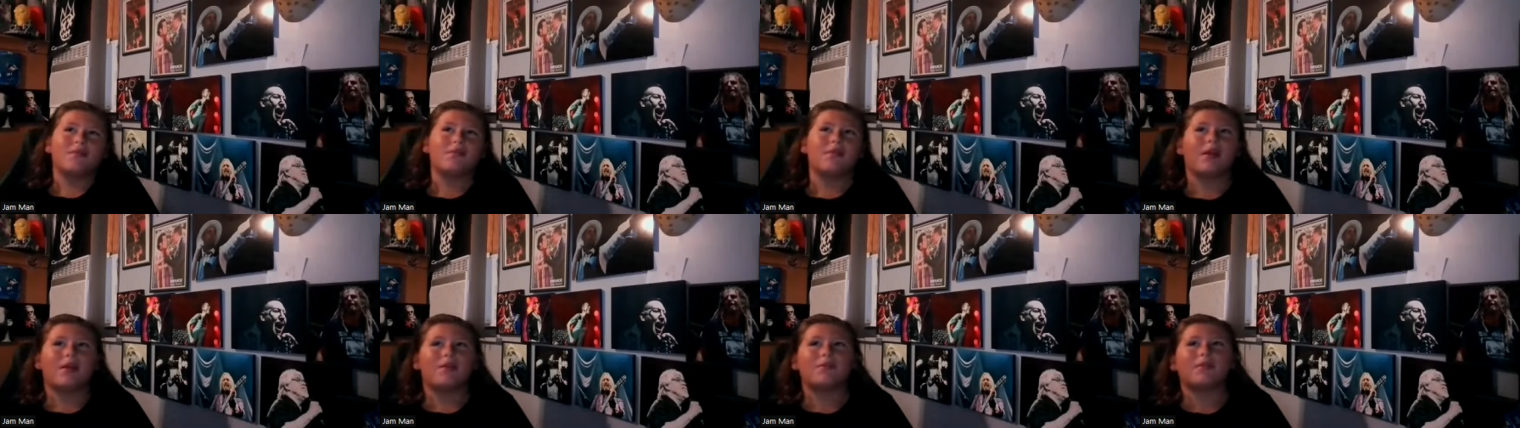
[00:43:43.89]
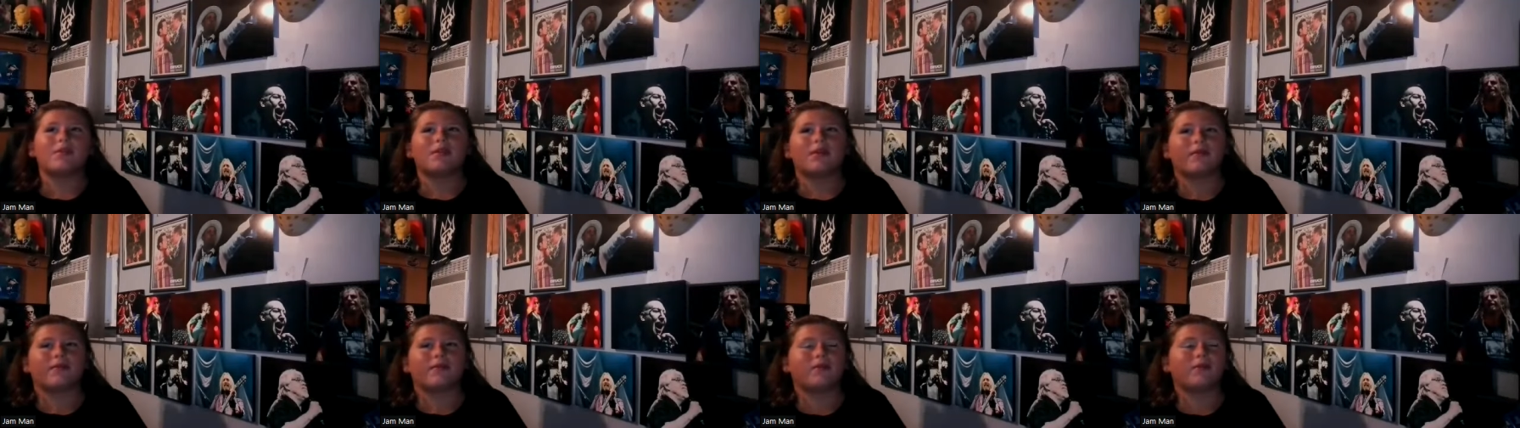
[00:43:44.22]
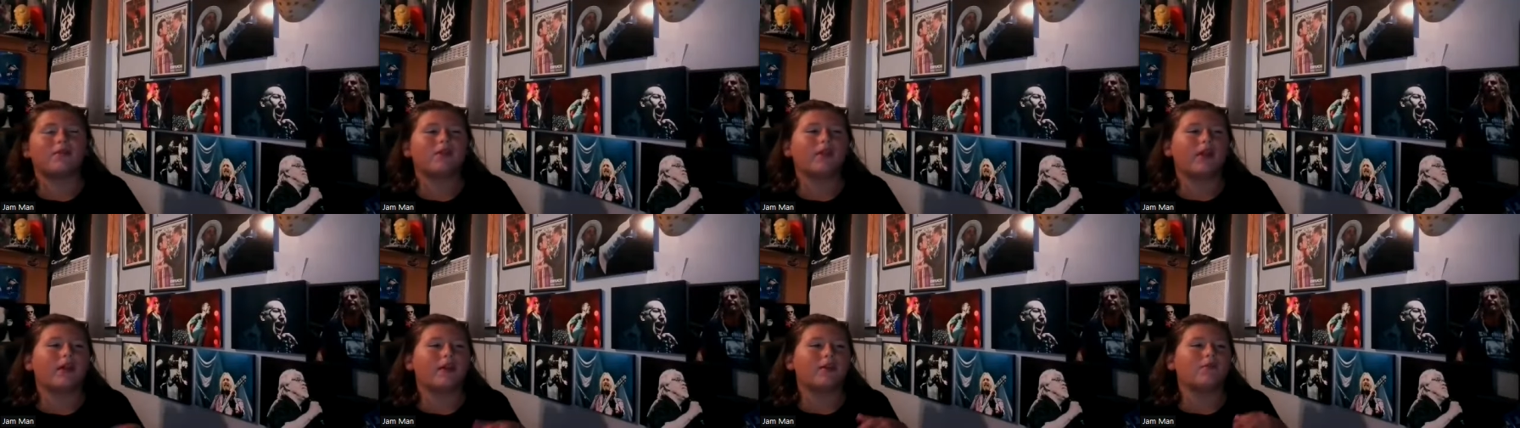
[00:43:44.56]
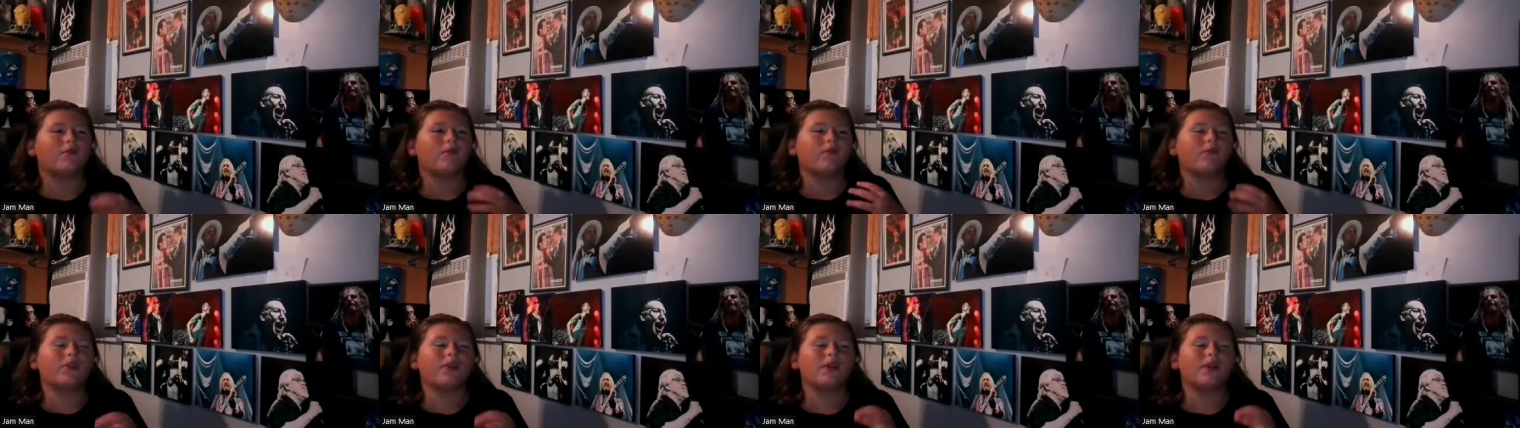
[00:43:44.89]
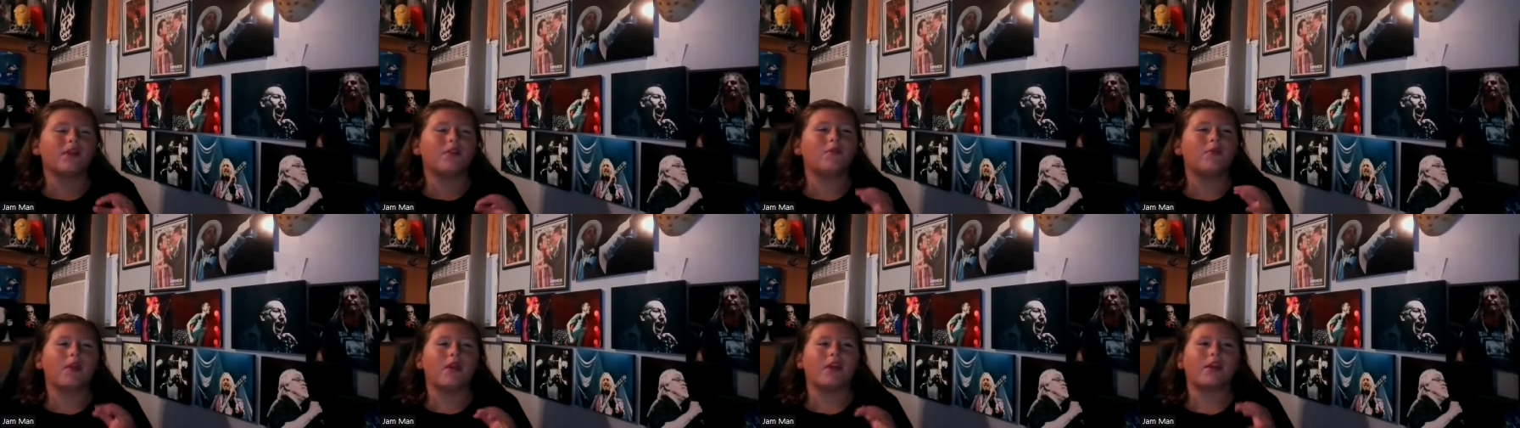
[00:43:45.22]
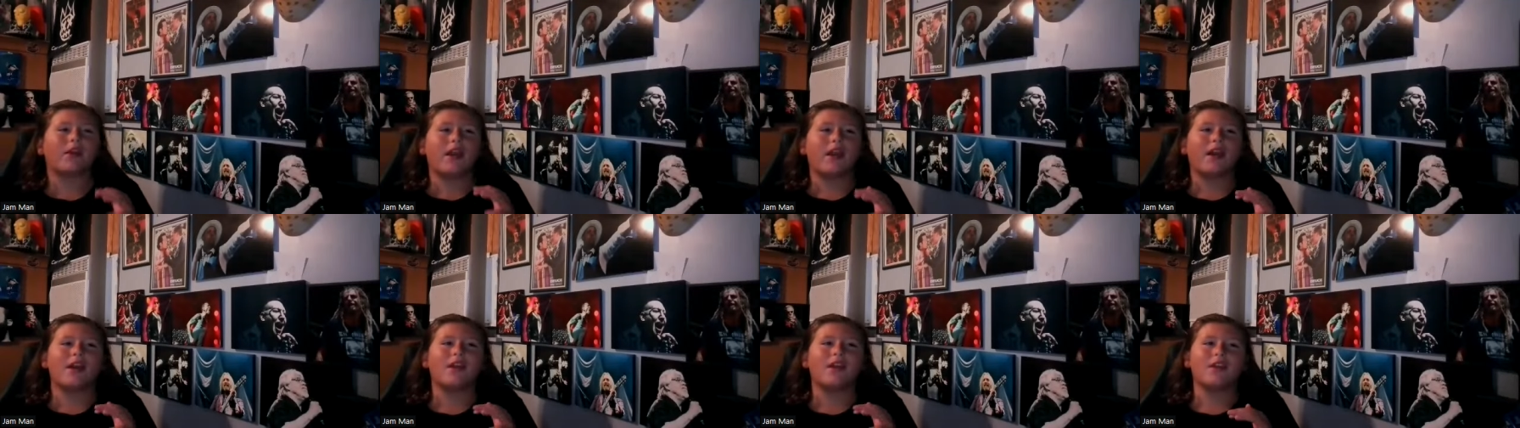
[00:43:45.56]
maybe if you like really
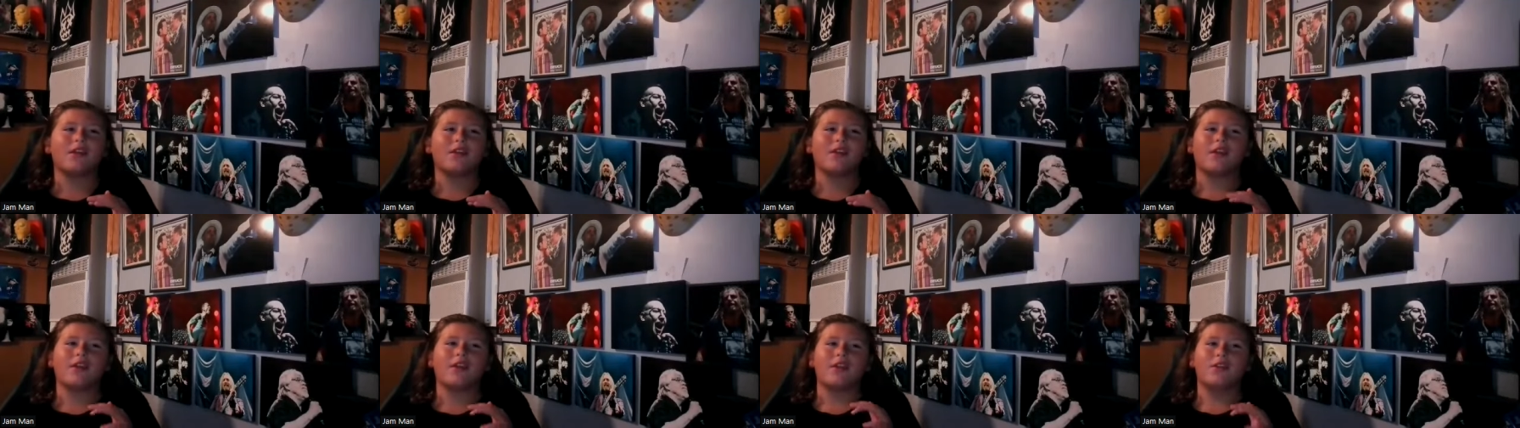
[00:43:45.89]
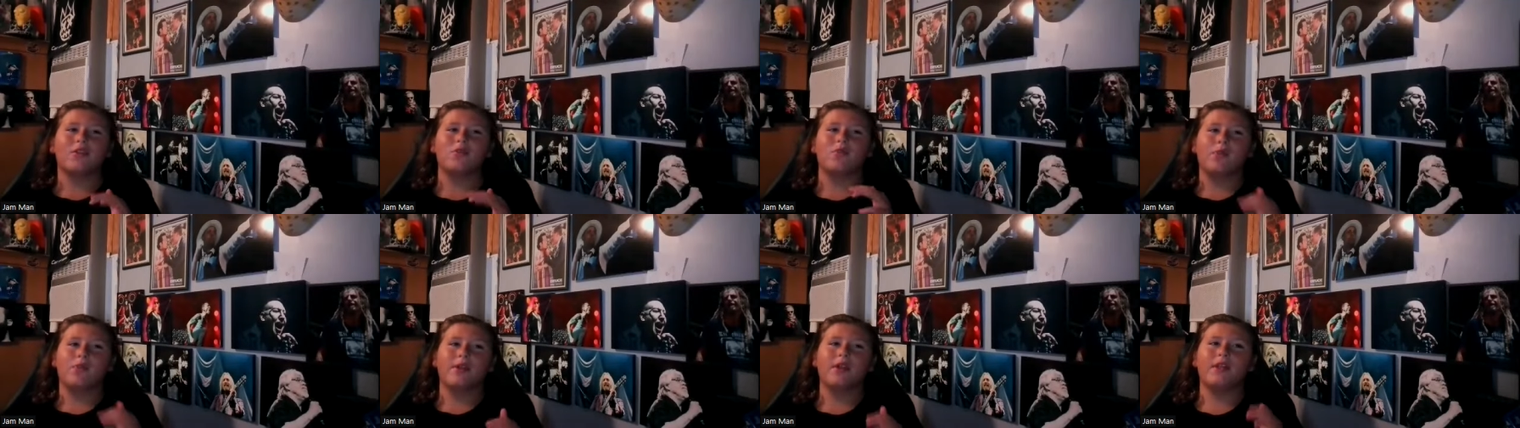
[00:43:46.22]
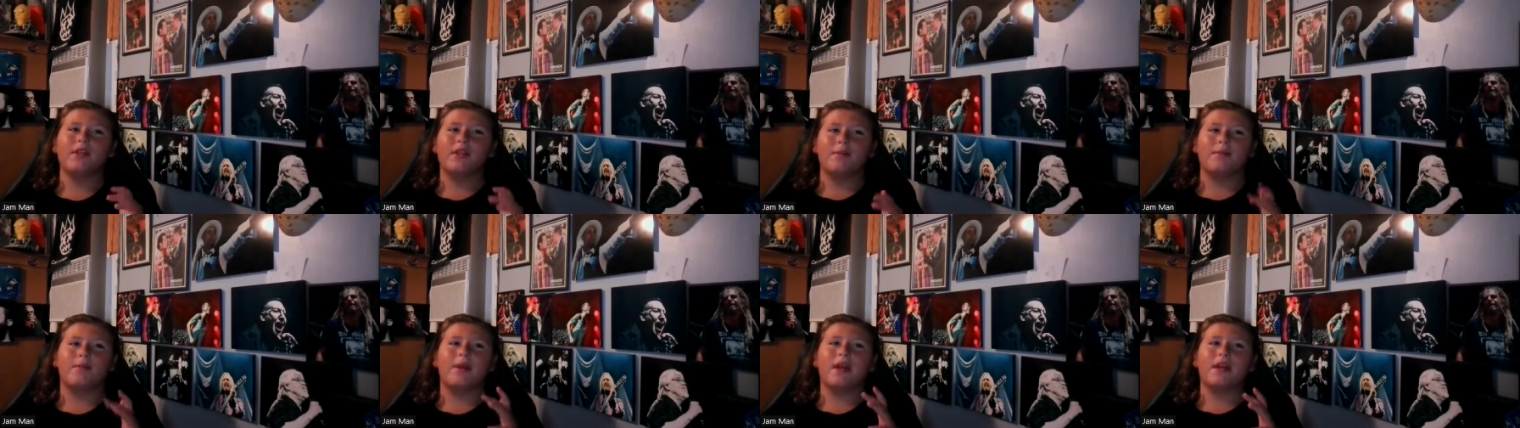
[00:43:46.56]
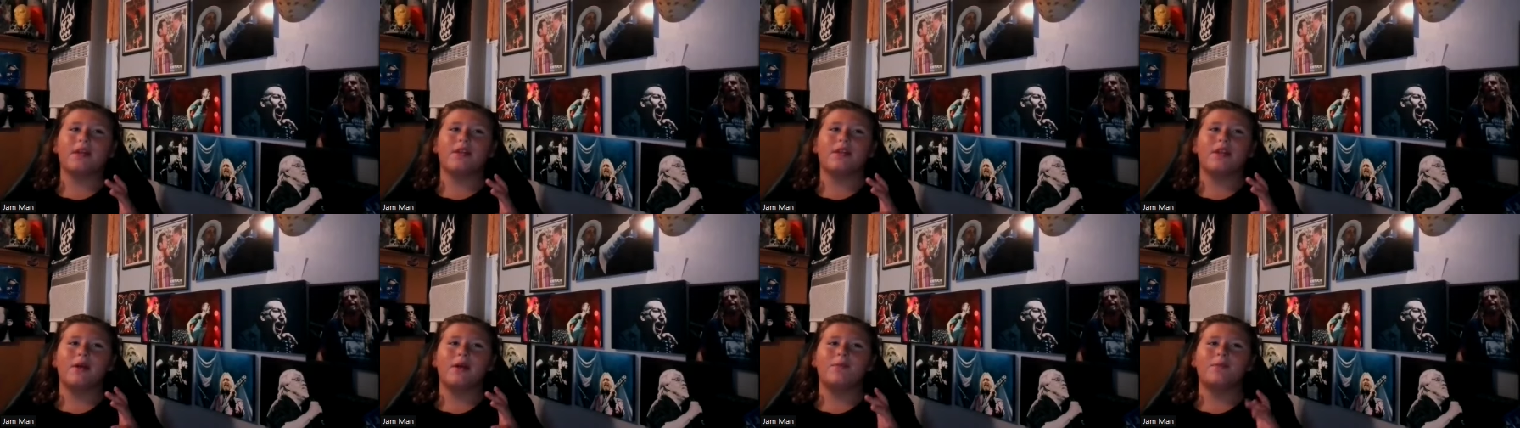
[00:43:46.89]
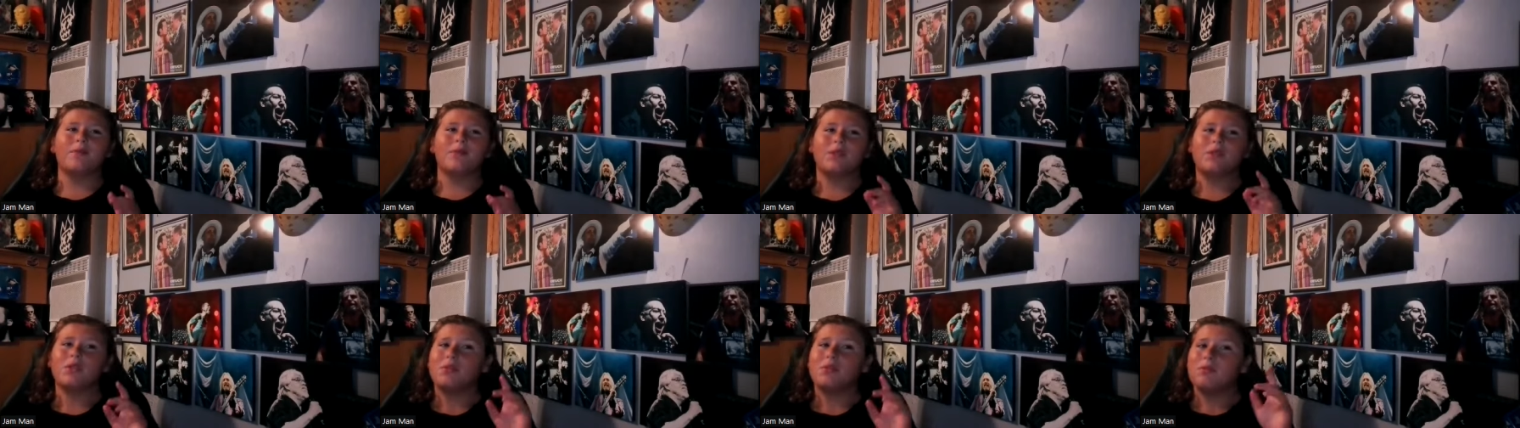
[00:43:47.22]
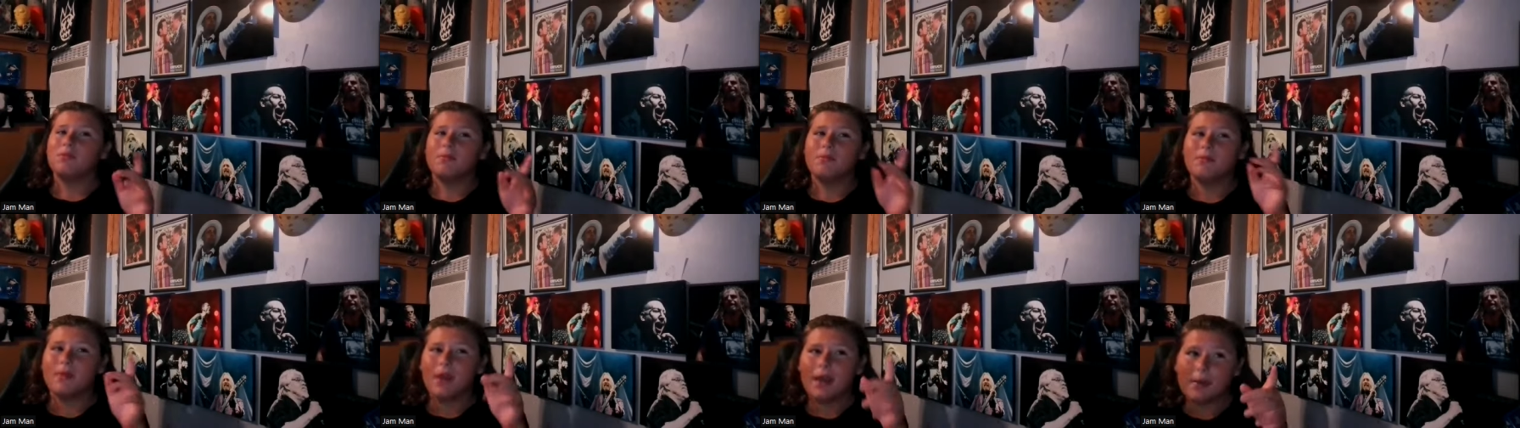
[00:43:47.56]
work at it and you really beg them, you
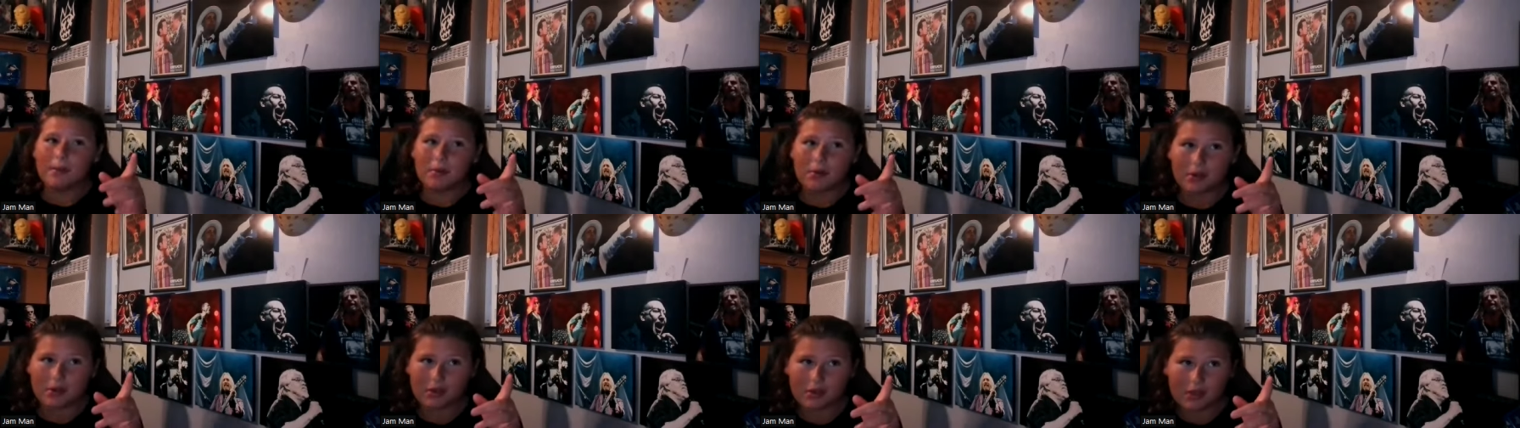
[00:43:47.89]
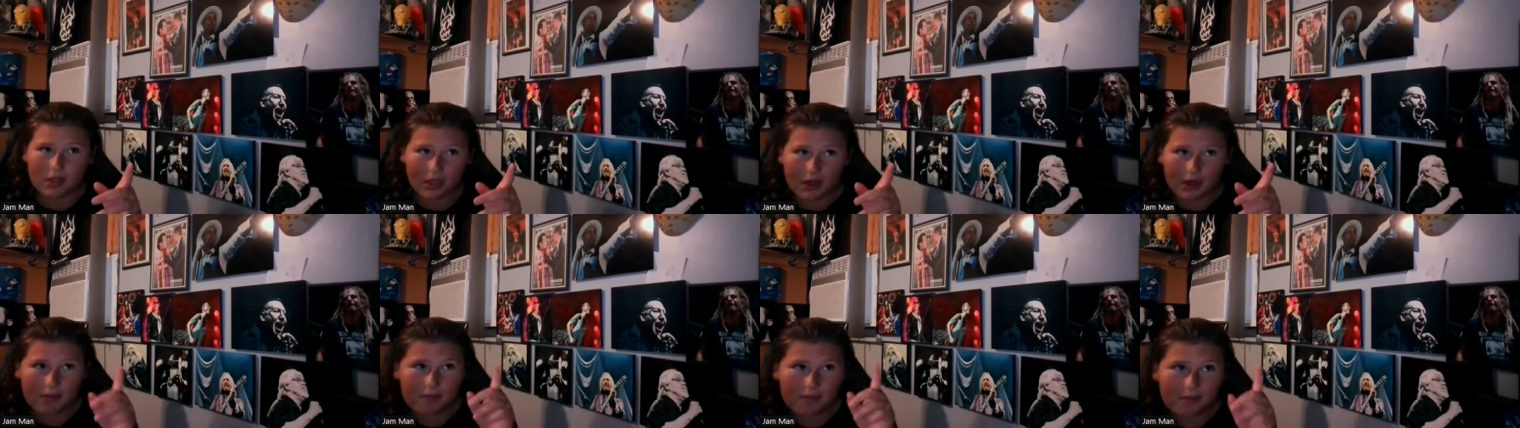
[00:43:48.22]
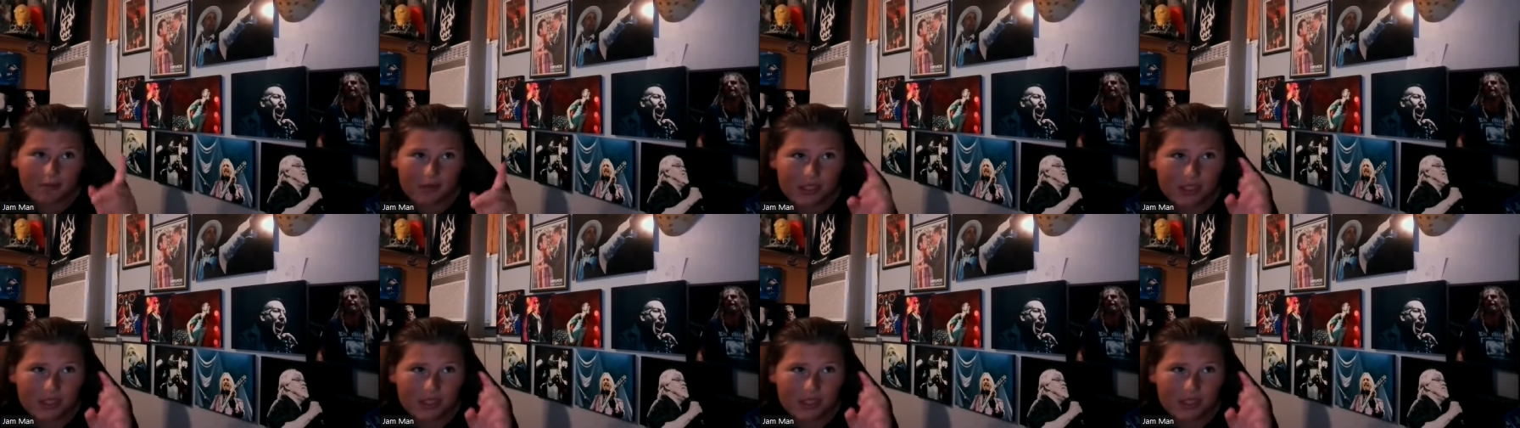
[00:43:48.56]
maybe yeah. could get it.